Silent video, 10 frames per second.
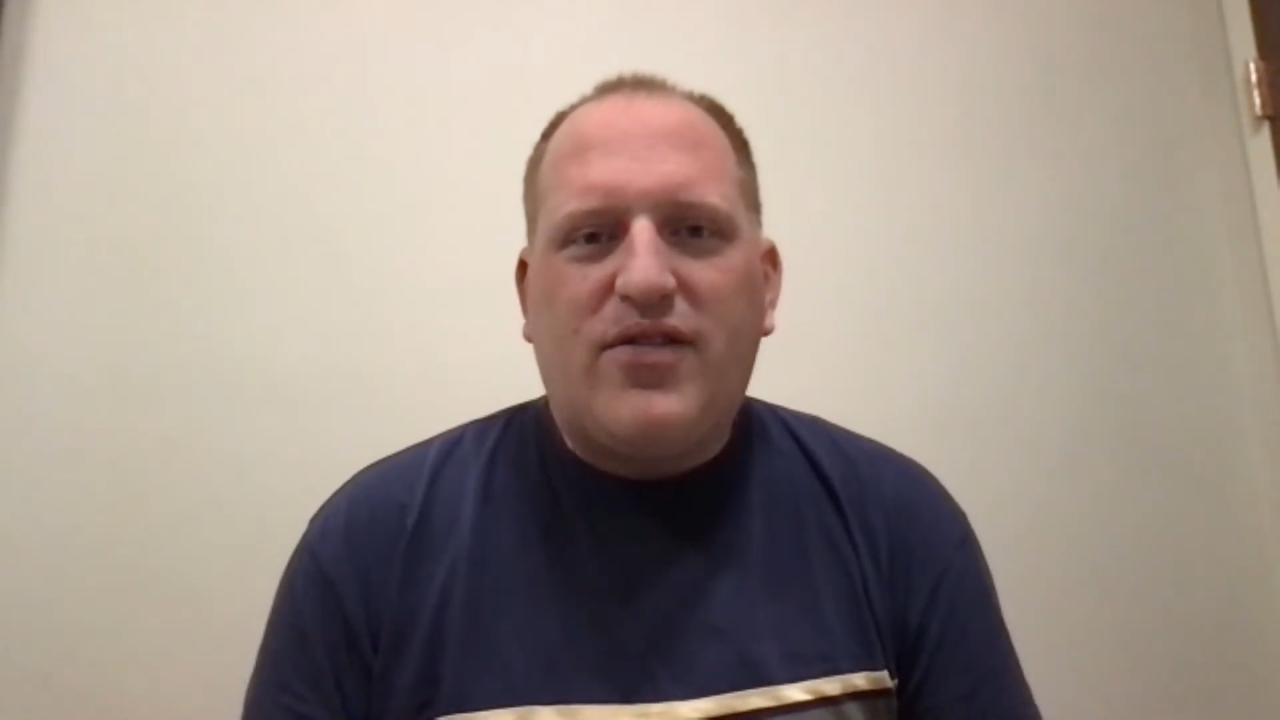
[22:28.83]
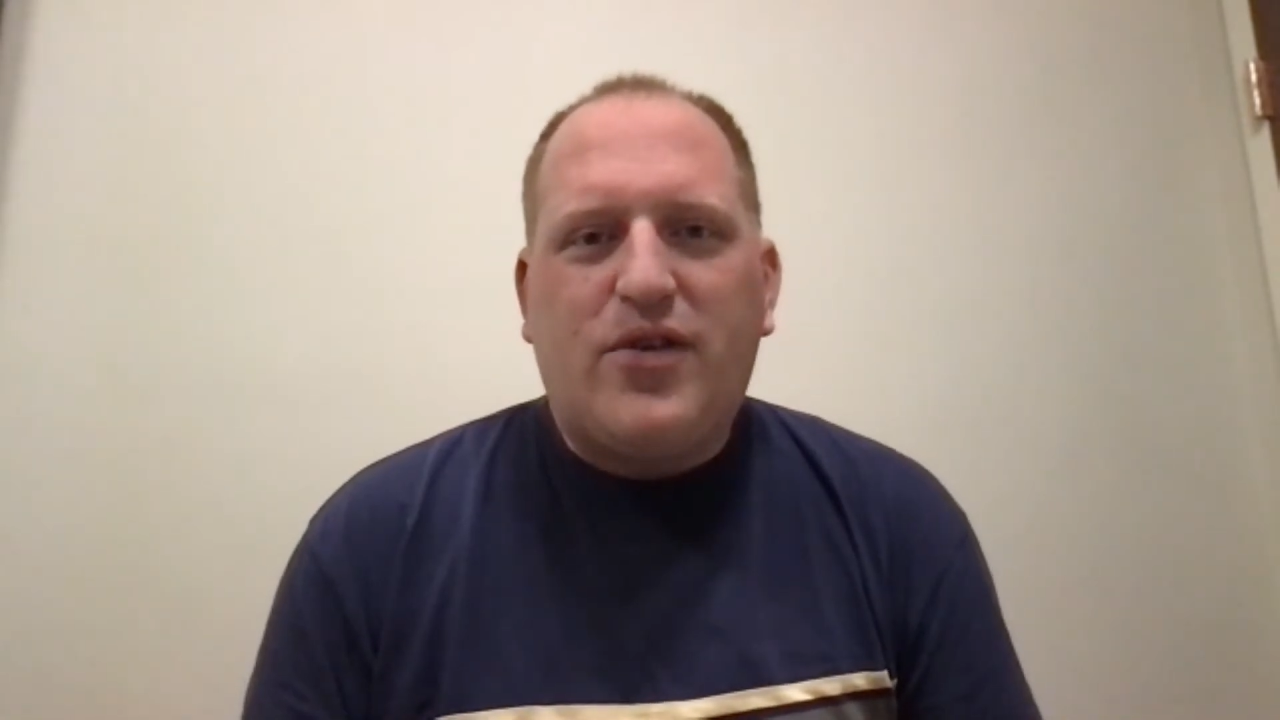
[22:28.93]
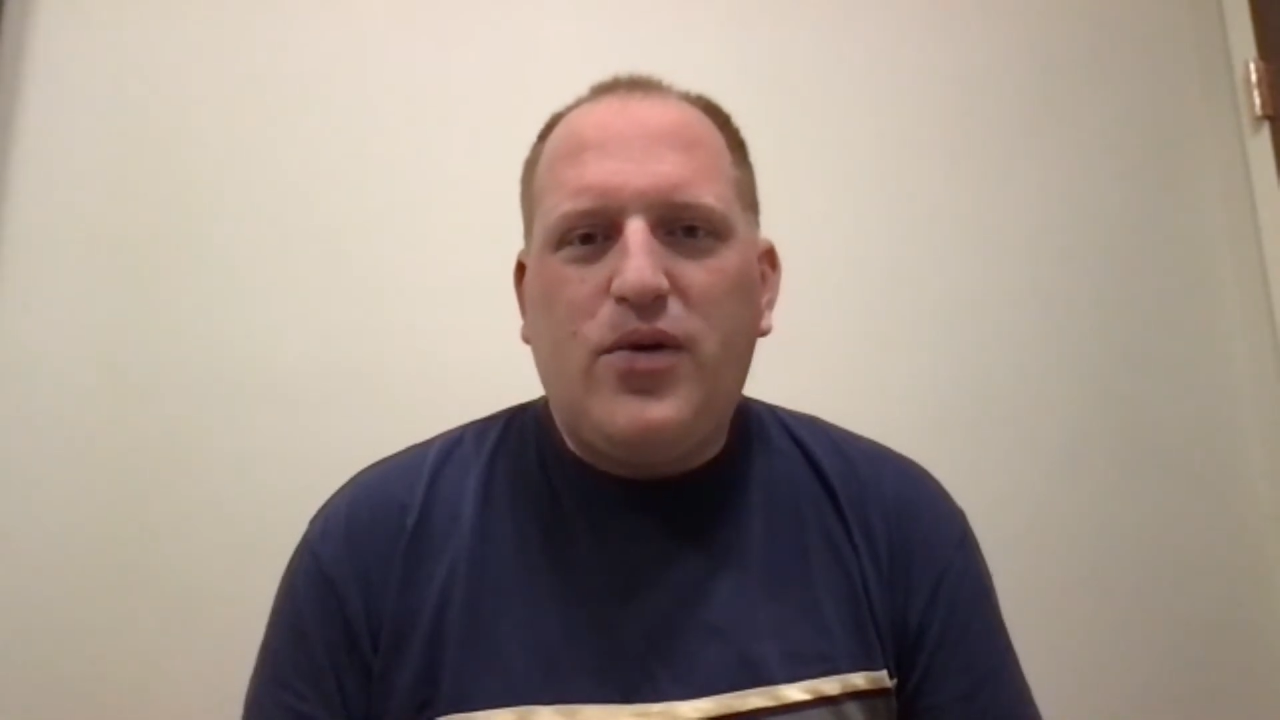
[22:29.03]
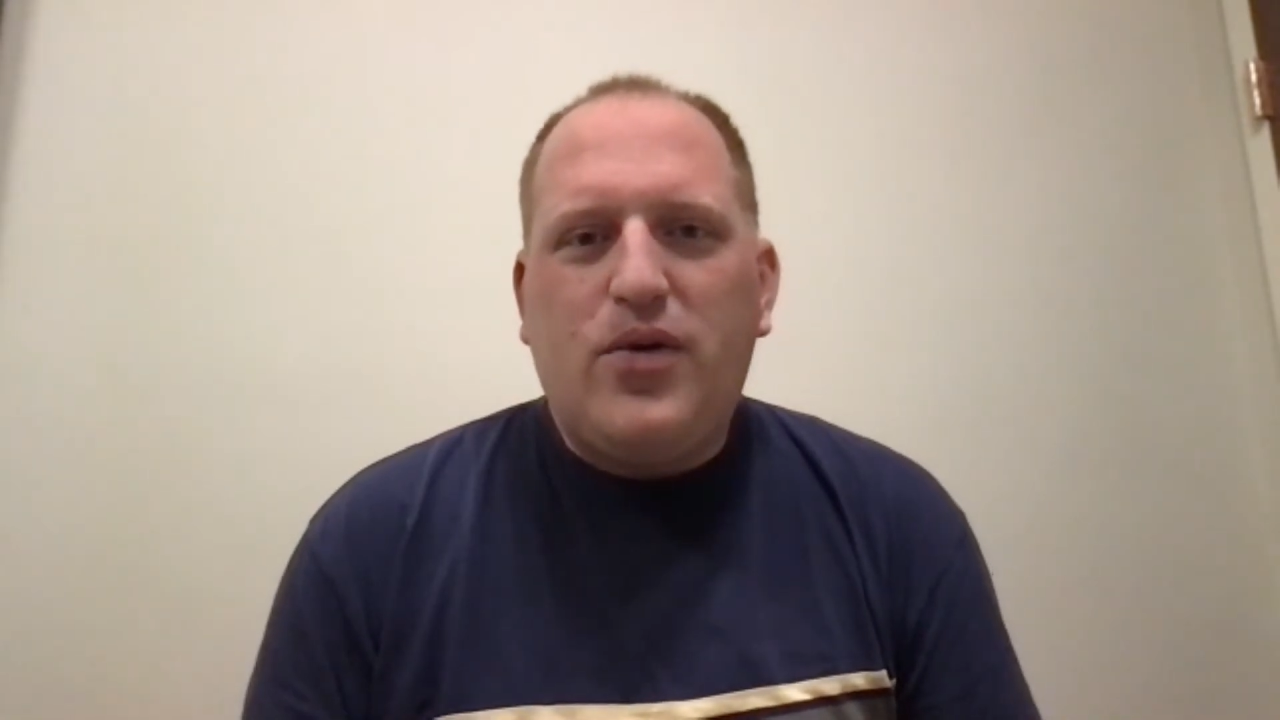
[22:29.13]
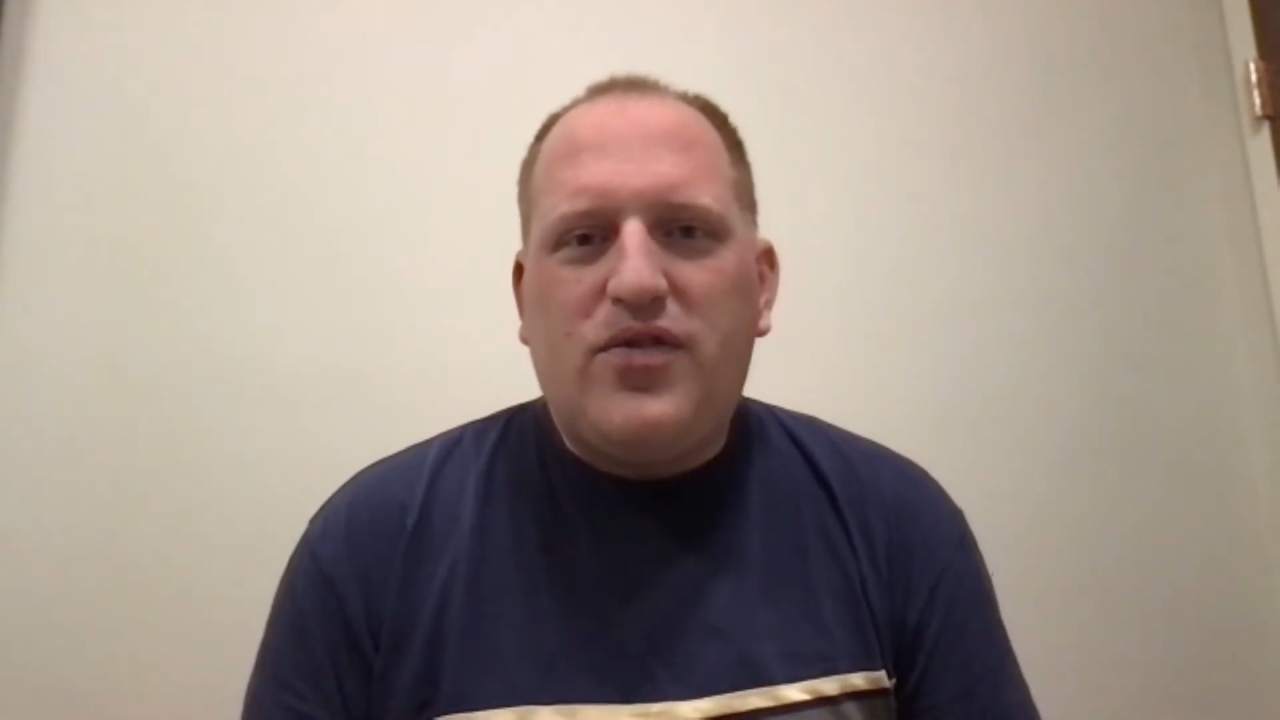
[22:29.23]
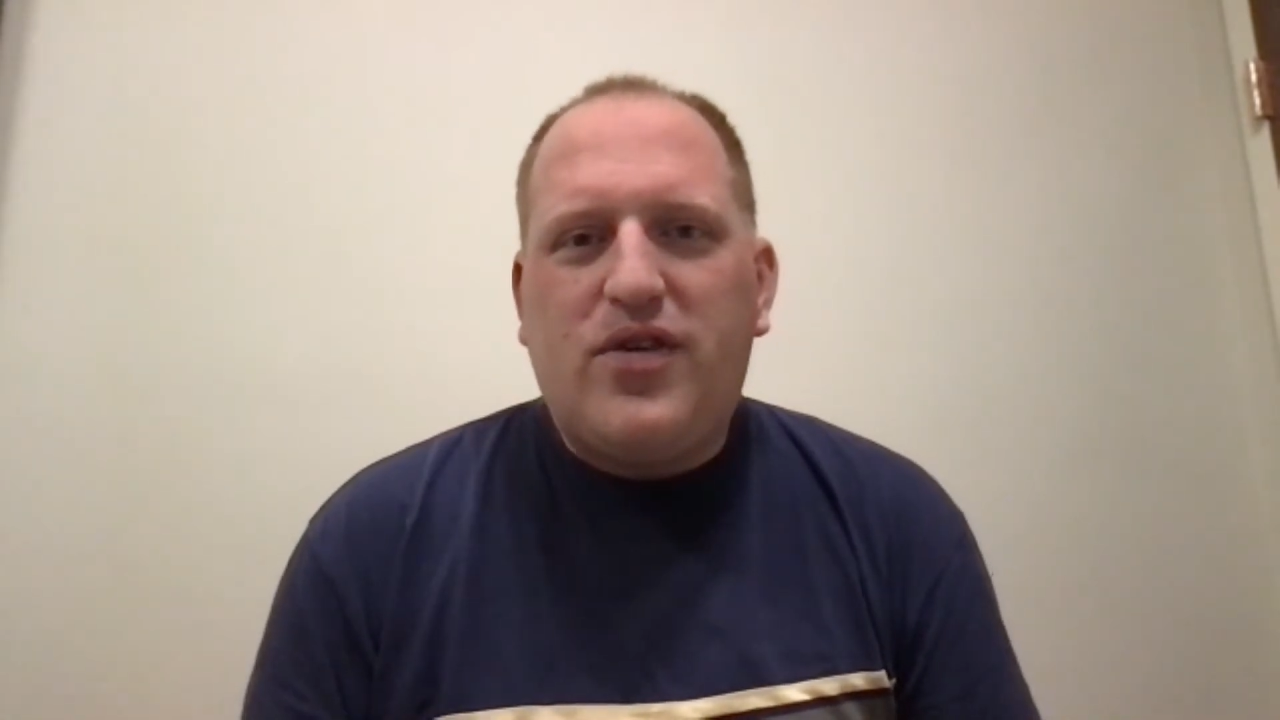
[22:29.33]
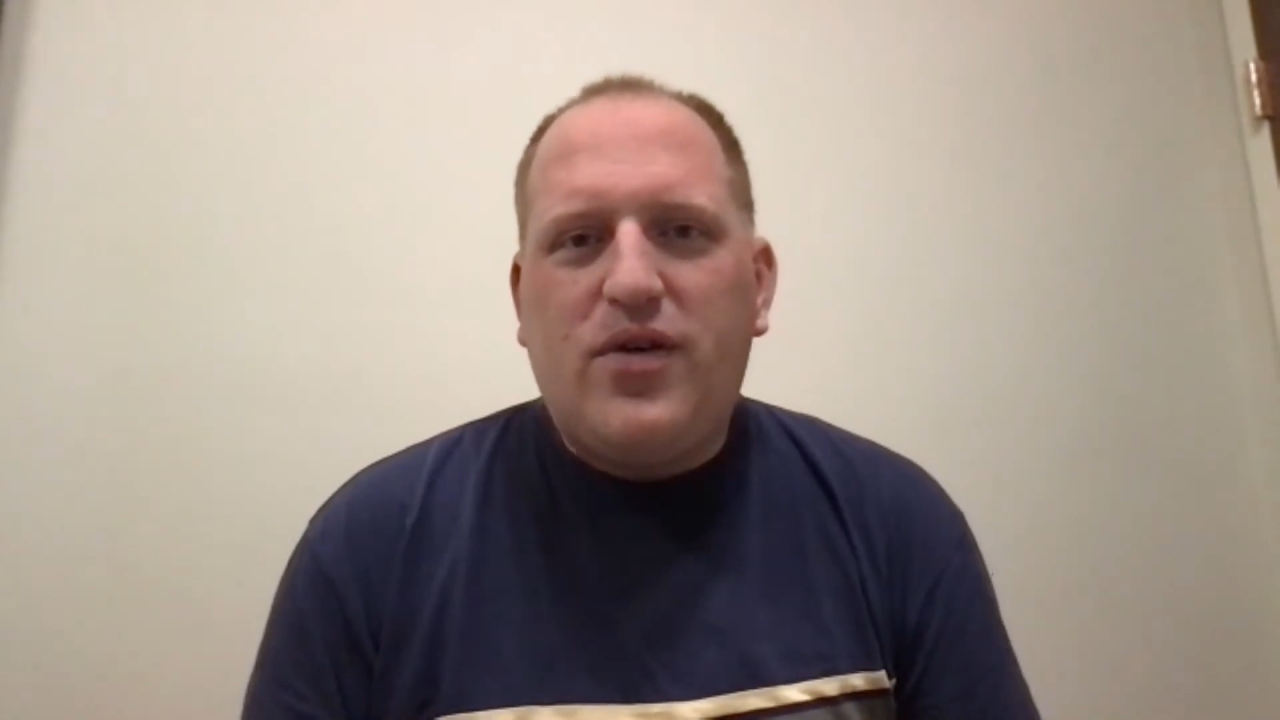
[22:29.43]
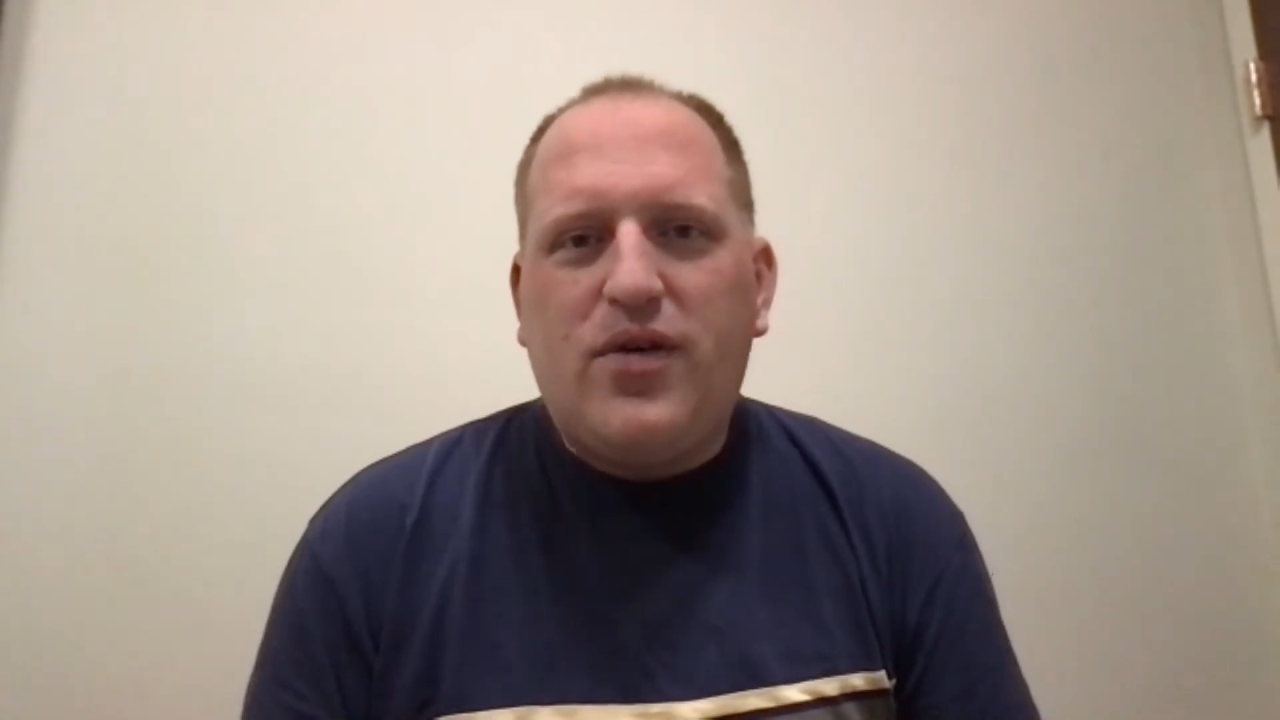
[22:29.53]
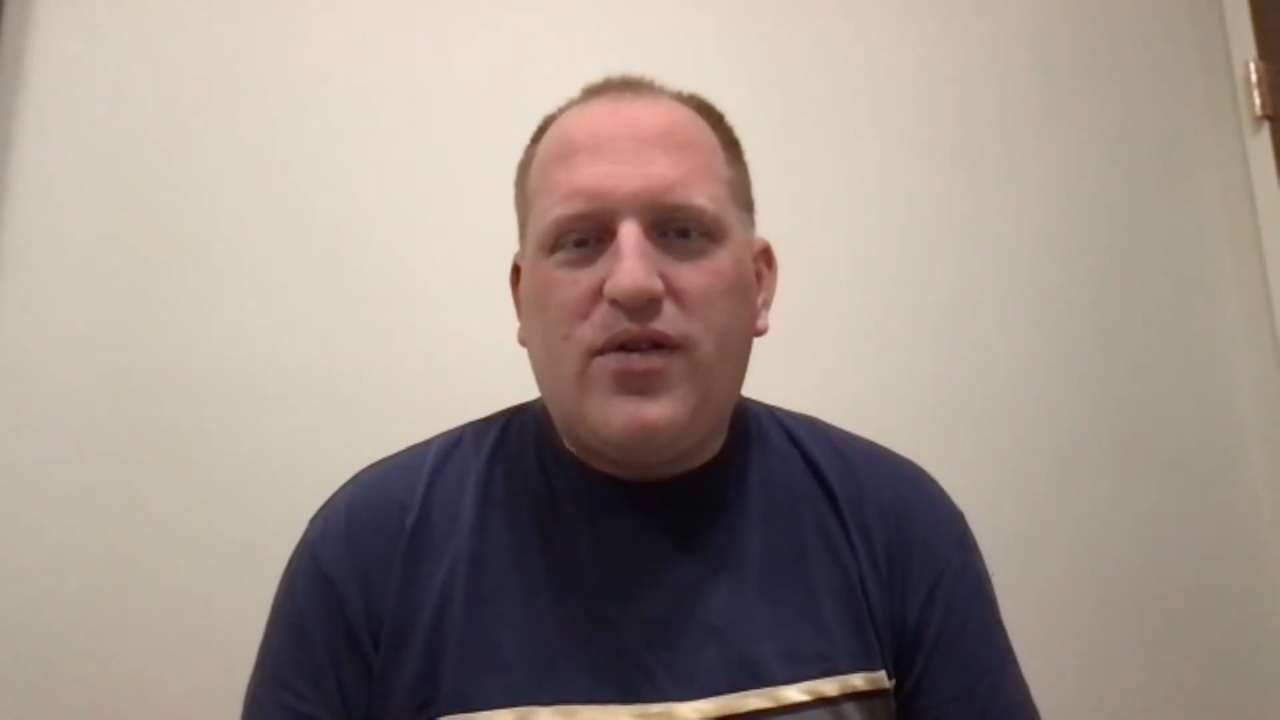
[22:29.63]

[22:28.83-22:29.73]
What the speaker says: schools too.